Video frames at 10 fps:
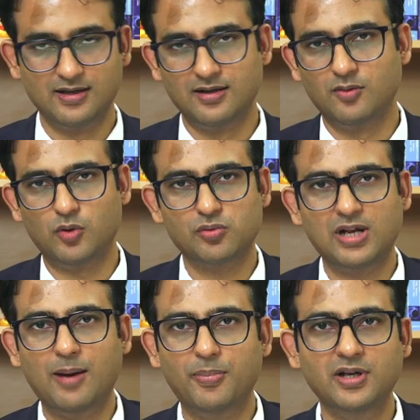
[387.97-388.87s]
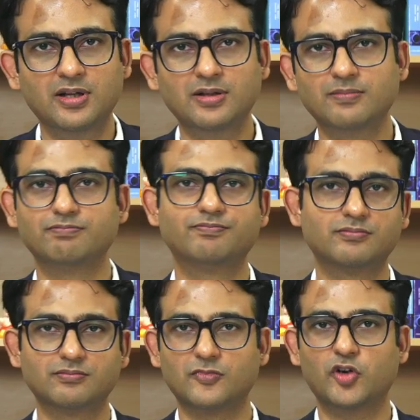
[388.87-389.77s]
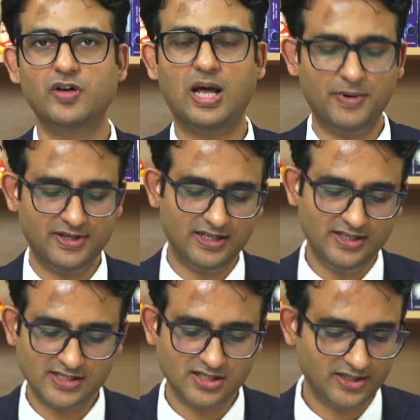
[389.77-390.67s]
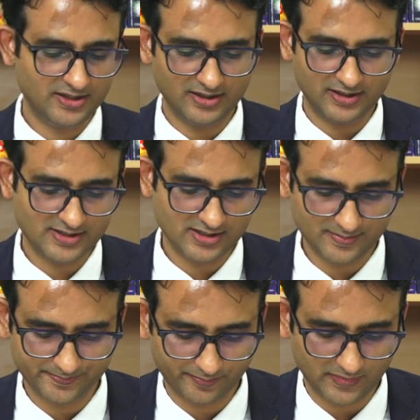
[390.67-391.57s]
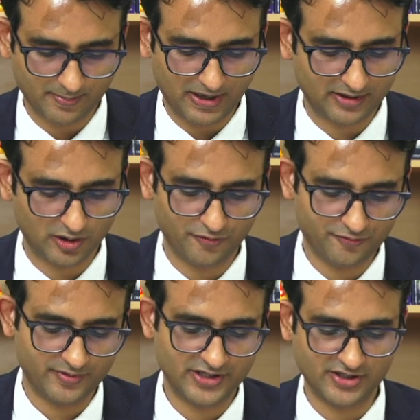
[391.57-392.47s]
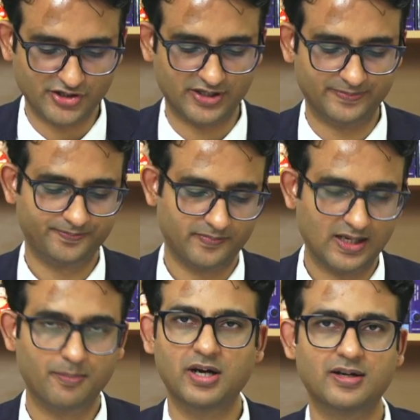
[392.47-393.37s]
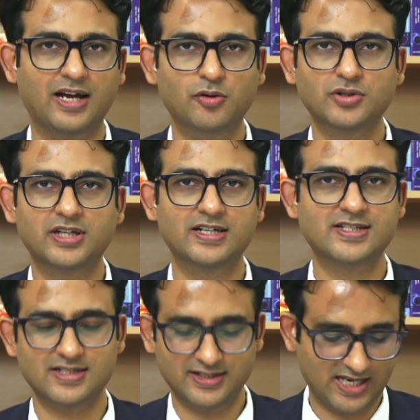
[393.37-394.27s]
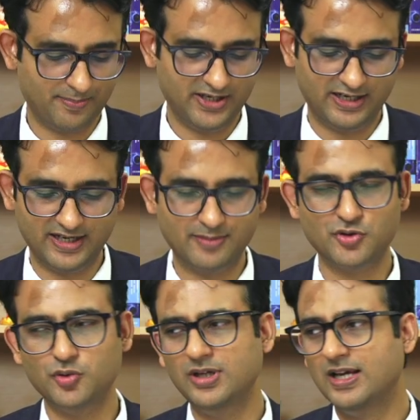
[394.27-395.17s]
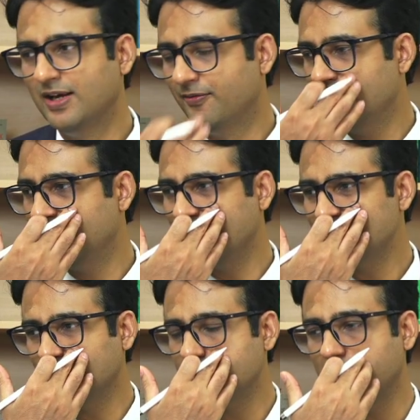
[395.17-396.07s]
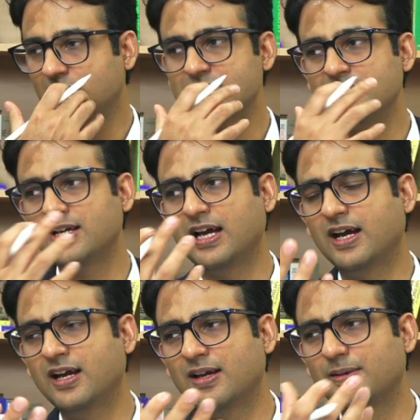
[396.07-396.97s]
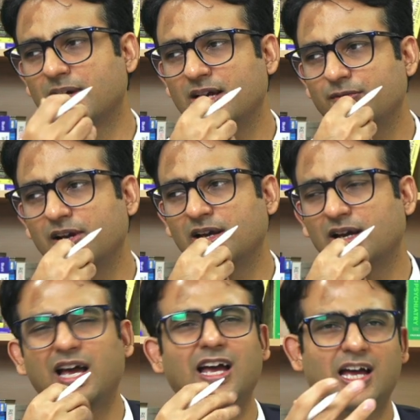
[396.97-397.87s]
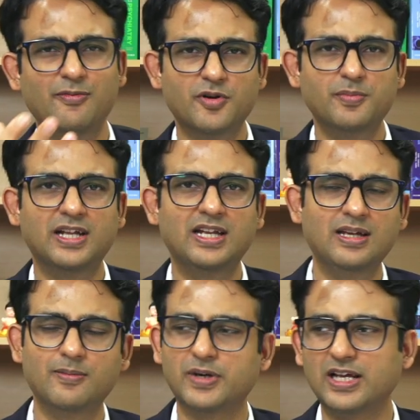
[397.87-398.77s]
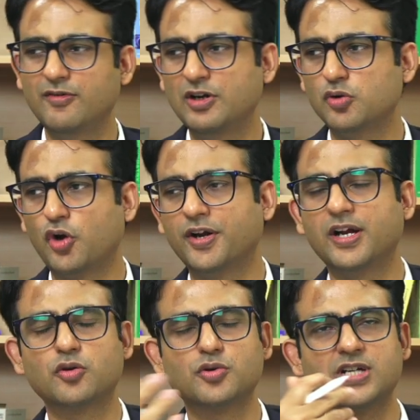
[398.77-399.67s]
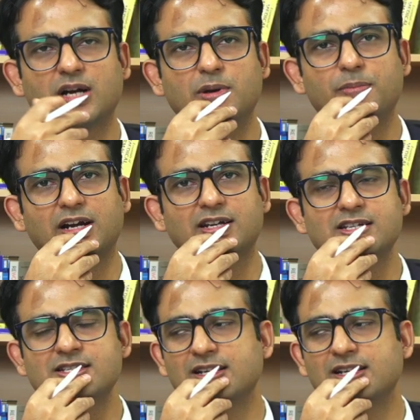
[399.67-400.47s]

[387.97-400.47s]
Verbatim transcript: What will happen in what will happen 10 years later is a matter of discussion. But I don't think it's it's happening anytime soon. When when I started practicing, I I, I, I am from Delhi, but I went to Noida to start my practice